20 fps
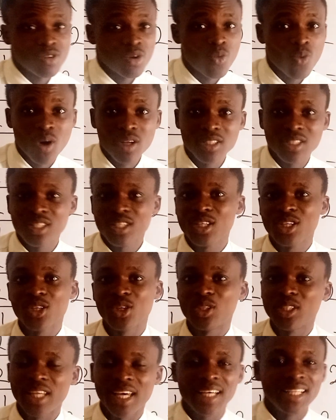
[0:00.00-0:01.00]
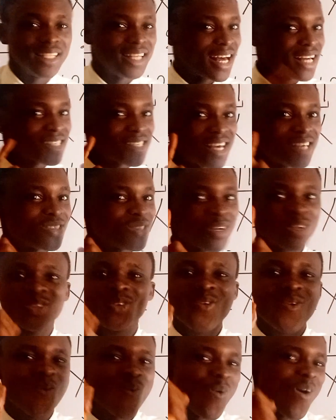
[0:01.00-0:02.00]
not what you think. The answer is not
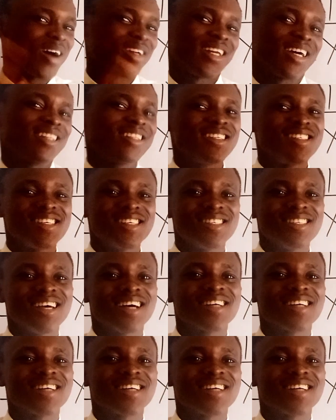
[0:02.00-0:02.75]
1, and this is the